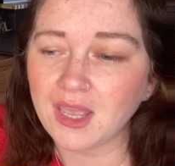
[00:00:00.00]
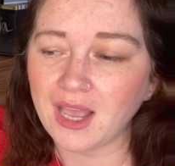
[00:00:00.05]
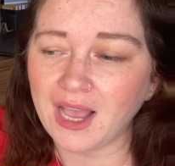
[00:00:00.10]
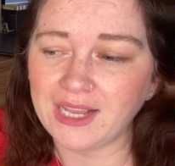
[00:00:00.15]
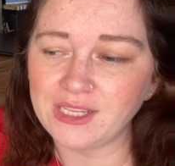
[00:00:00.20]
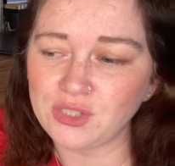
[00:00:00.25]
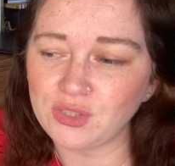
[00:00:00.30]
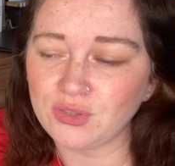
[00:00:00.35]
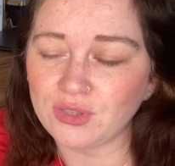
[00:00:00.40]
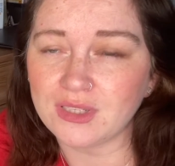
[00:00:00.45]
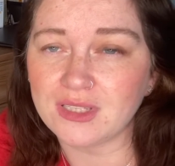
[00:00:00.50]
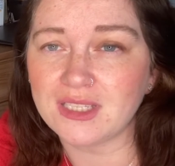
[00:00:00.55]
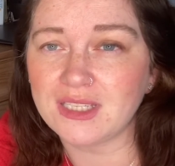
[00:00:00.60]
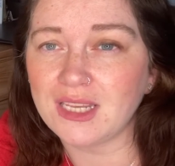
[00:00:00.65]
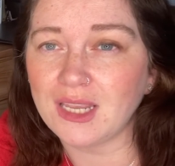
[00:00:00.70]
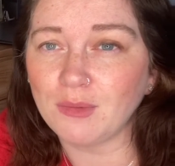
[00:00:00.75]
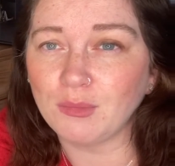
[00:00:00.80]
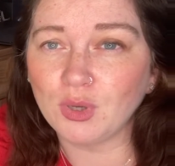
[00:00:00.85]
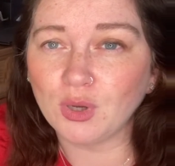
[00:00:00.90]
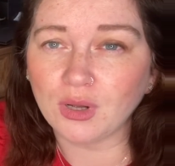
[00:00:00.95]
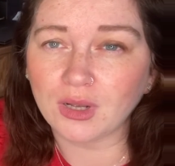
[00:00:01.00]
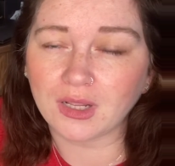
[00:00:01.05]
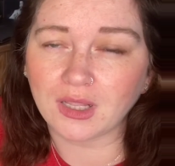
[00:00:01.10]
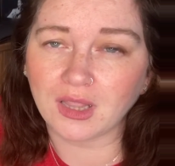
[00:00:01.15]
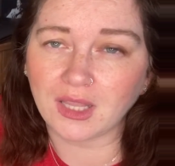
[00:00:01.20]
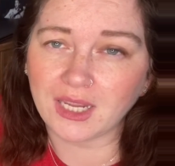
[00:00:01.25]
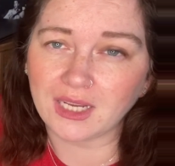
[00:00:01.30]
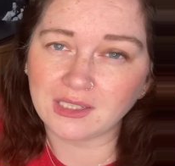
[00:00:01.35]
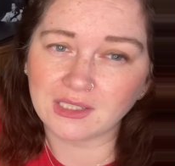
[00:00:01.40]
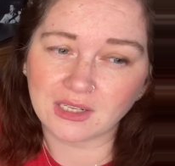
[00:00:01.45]
As you can see, I'm not a
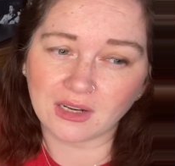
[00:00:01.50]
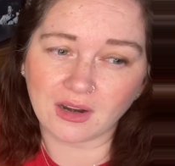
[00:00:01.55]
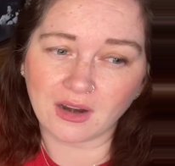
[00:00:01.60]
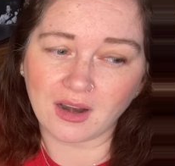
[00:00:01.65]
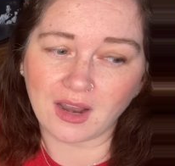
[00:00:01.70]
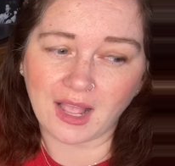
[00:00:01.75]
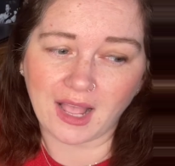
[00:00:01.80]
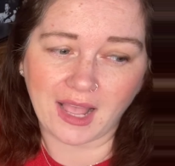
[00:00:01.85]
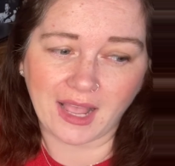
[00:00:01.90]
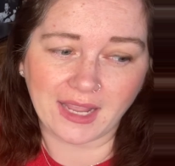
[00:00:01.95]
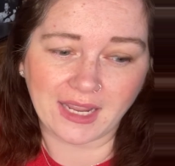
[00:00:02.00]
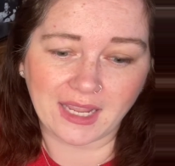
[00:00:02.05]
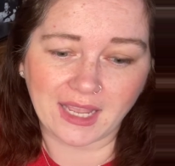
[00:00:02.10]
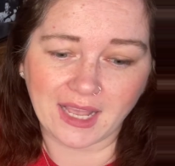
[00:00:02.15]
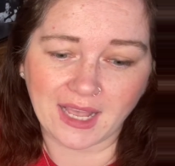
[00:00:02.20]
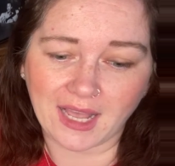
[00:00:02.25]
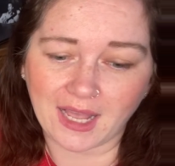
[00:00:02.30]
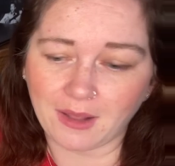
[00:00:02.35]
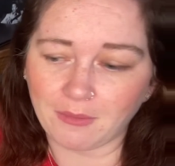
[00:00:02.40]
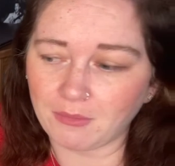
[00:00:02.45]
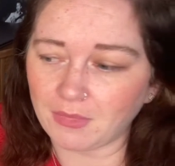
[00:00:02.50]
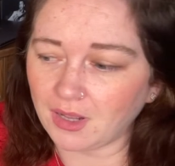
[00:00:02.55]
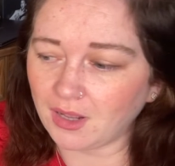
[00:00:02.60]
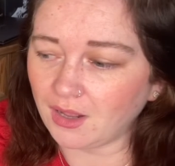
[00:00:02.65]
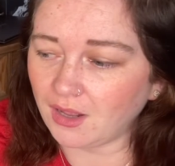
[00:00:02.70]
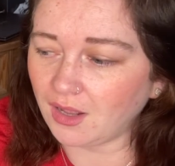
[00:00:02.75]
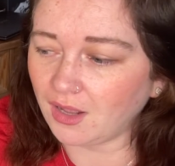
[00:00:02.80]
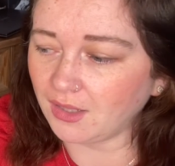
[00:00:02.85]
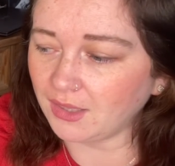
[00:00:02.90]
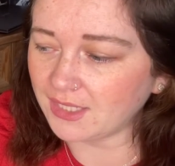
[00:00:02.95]
collector, I am
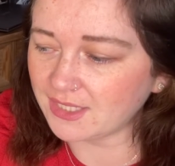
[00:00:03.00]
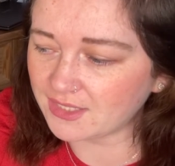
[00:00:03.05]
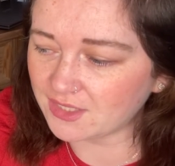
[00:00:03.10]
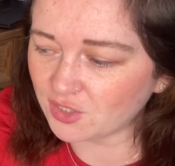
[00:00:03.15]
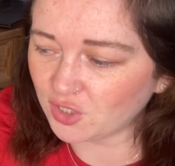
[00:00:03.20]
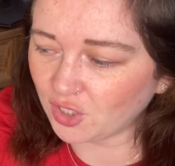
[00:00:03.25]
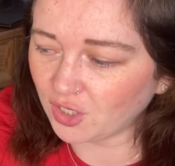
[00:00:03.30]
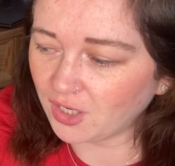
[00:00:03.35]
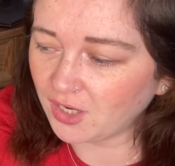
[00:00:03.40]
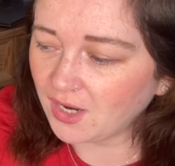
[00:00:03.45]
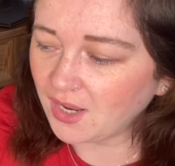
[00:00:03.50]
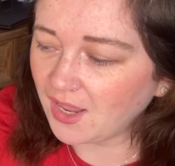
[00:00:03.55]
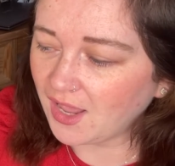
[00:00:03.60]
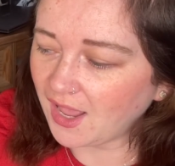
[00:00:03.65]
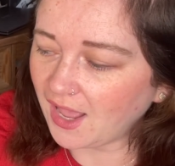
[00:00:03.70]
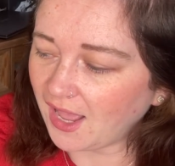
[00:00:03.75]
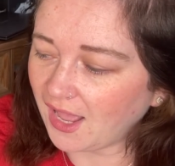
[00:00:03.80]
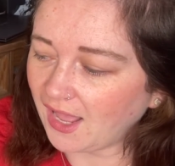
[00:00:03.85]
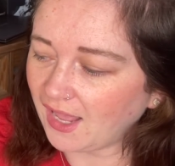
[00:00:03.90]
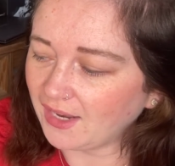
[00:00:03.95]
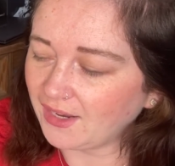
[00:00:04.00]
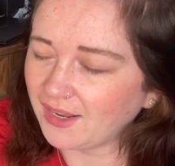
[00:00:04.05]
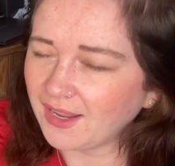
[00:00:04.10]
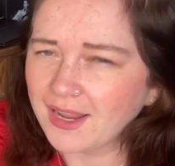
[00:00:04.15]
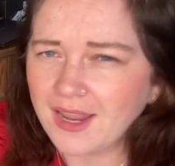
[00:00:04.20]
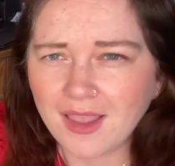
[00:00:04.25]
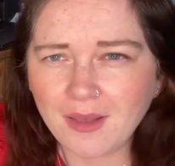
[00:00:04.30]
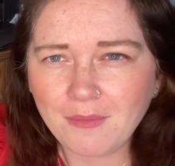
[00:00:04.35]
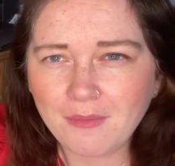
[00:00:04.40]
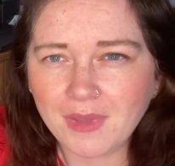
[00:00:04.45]
a listener, and I
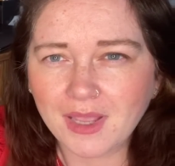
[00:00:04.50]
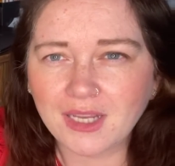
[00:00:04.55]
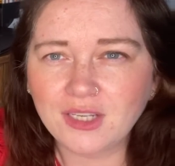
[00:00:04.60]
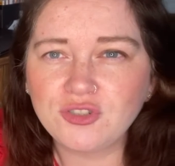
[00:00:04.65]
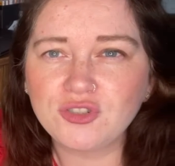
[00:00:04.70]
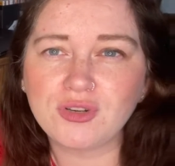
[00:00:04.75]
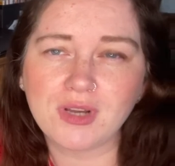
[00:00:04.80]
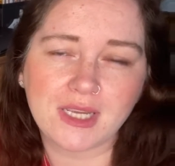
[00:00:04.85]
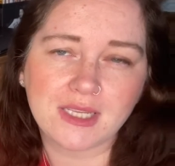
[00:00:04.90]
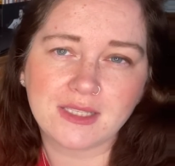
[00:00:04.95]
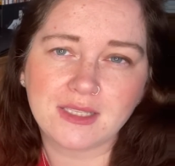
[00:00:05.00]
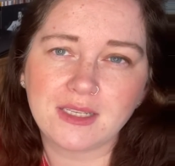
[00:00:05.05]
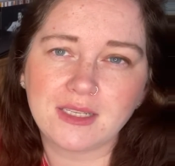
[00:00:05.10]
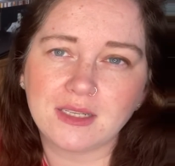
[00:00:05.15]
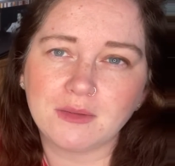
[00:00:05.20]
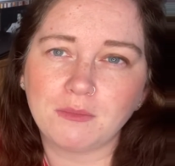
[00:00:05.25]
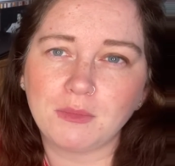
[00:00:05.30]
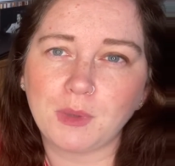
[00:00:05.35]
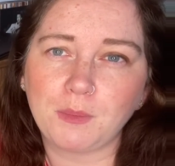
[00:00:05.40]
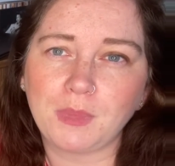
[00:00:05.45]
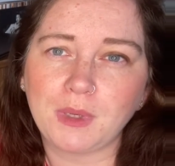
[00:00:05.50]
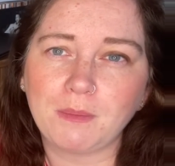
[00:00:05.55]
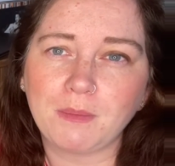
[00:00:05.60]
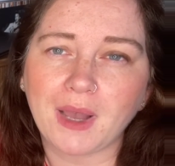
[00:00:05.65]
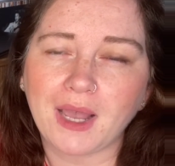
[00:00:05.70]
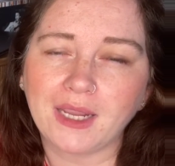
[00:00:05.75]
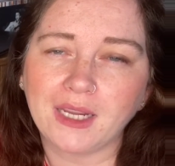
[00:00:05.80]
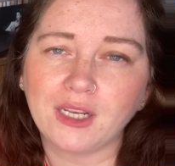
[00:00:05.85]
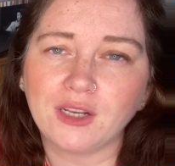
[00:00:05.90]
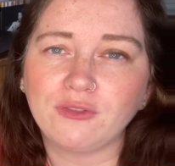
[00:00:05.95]
am interested in maybe
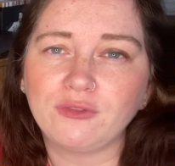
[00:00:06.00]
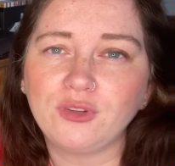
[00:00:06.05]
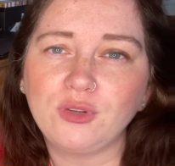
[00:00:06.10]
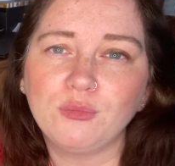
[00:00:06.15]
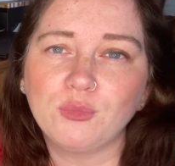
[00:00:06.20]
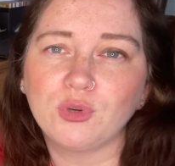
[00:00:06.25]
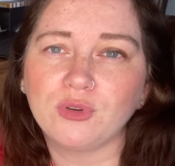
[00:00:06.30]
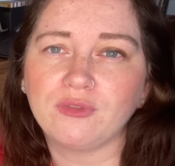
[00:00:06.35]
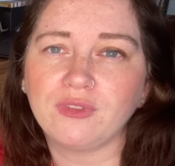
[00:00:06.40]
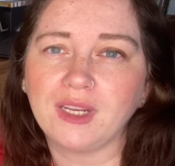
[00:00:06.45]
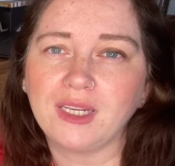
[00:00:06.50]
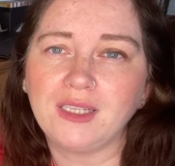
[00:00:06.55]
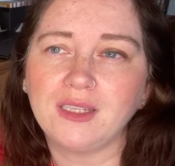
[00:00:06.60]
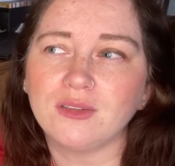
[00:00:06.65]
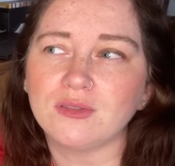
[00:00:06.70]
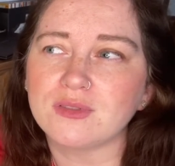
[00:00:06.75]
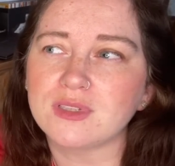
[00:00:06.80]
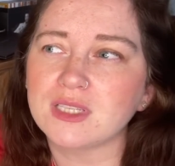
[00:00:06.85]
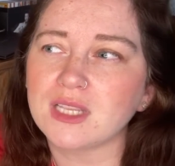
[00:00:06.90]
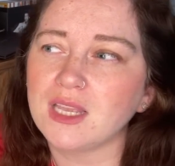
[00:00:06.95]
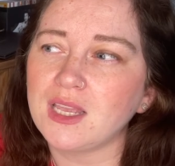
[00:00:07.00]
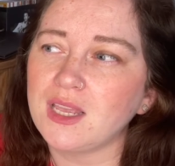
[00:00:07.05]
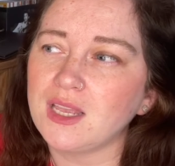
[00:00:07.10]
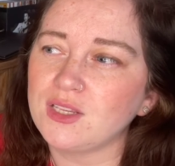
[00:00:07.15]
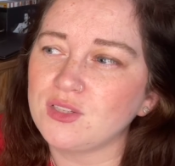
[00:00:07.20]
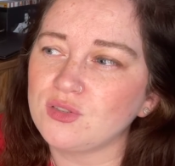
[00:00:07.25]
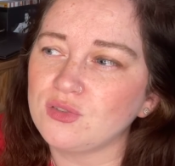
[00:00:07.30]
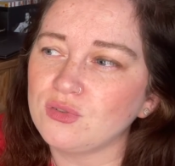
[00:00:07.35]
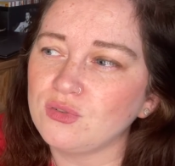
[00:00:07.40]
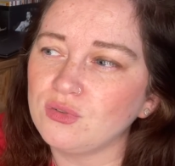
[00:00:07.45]
buying a few more vinyls.
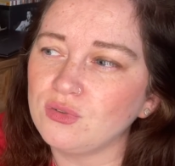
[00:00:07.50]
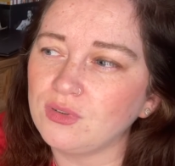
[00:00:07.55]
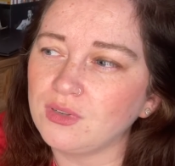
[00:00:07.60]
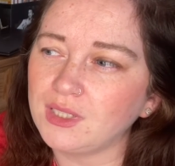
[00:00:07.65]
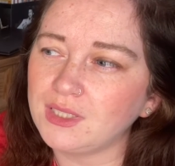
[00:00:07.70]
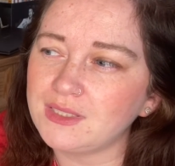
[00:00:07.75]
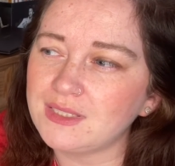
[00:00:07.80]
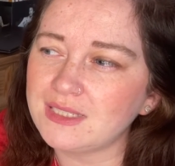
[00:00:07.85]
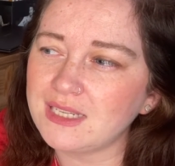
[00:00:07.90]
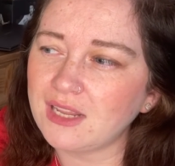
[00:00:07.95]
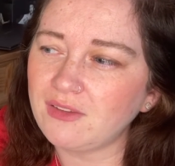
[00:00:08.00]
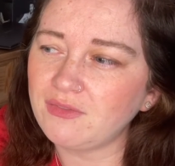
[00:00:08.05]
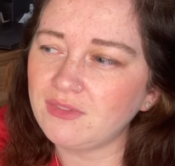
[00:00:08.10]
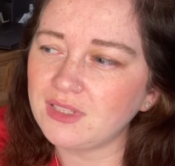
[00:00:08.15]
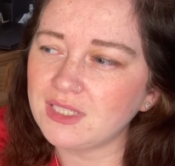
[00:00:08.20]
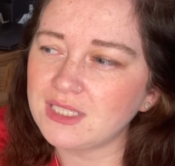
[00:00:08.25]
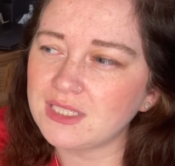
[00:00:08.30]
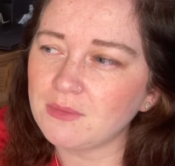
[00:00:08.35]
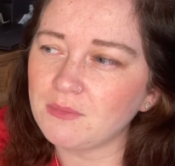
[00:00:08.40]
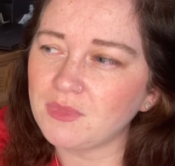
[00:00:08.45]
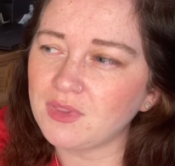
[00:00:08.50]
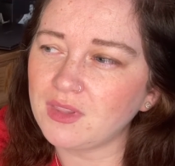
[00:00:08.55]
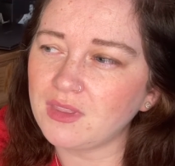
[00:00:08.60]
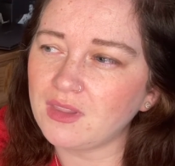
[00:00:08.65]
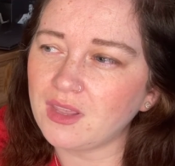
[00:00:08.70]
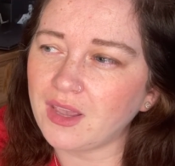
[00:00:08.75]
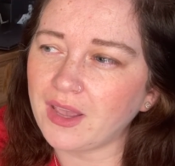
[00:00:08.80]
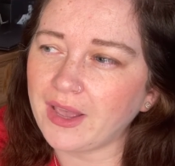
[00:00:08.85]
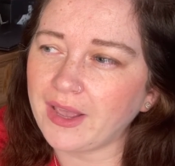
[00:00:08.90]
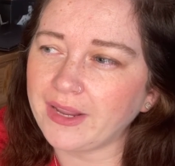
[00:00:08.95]
So it's definitely something
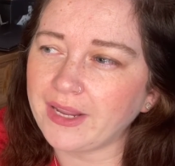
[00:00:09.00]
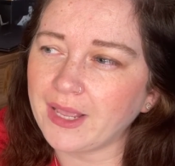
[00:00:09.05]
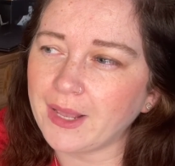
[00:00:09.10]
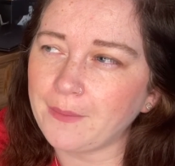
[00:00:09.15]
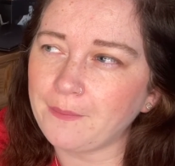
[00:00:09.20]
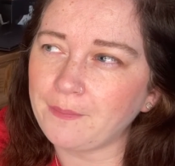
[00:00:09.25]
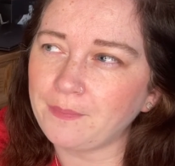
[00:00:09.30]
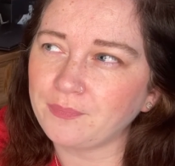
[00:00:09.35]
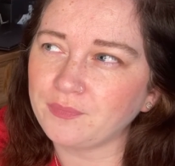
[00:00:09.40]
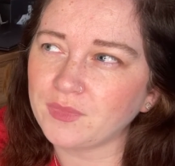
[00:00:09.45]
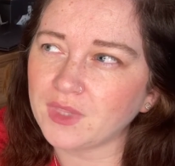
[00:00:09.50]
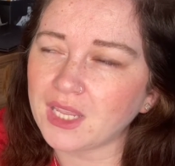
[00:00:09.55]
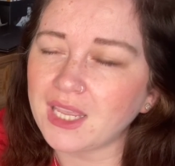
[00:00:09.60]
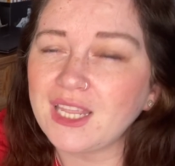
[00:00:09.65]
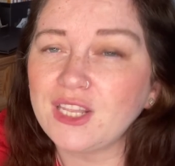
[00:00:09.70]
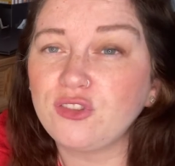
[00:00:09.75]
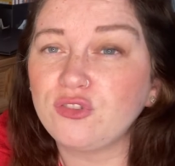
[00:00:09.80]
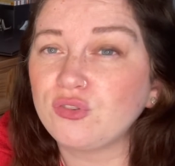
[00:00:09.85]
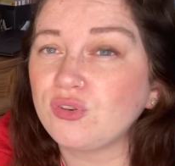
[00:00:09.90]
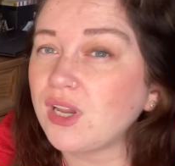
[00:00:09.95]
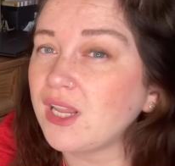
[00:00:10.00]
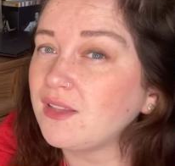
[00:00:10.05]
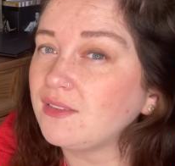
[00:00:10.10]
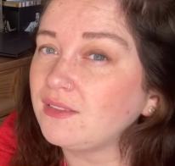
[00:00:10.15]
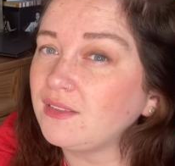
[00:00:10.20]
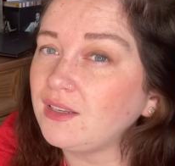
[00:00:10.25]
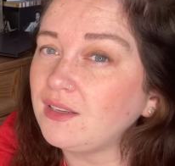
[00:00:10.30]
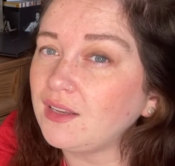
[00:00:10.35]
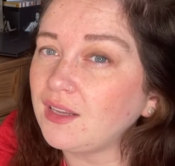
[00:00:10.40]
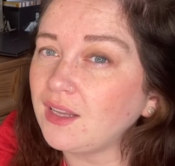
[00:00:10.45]
that I am
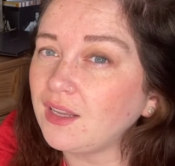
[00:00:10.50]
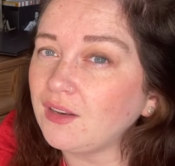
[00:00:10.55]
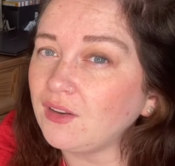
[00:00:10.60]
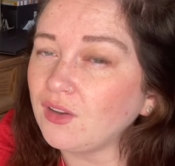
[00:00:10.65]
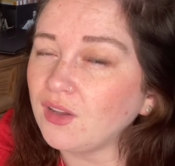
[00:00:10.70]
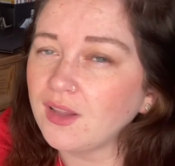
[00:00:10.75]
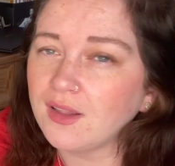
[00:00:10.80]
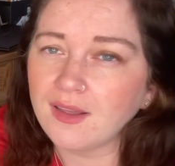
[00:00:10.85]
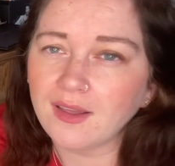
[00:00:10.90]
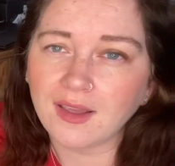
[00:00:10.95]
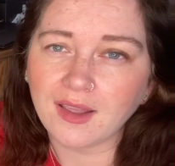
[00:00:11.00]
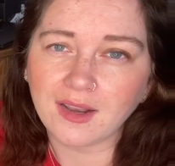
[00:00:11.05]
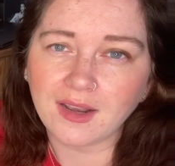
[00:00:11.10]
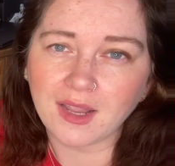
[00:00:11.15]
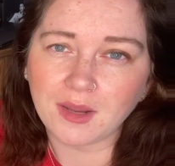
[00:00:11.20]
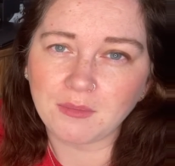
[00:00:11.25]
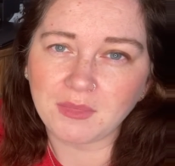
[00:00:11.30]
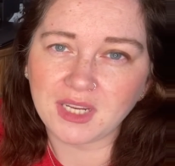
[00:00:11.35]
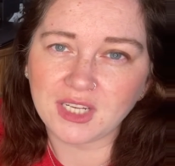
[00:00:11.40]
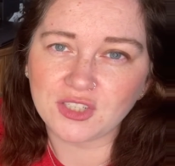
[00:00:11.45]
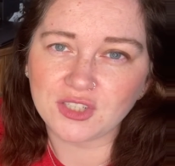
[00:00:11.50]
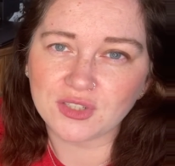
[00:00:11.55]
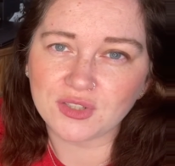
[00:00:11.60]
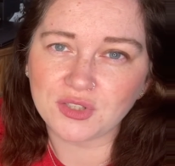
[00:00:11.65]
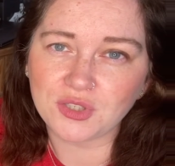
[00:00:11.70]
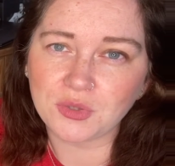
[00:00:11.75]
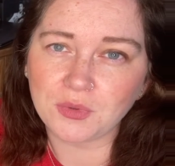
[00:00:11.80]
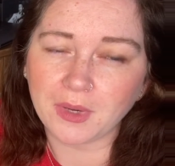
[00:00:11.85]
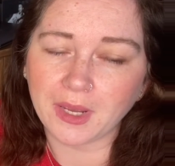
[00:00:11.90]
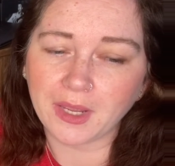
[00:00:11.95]
interested in, and I may just
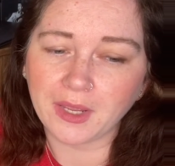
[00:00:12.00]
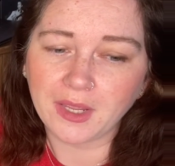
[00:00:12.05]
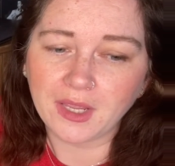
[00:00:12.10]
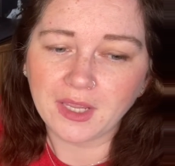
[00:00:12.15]
do it.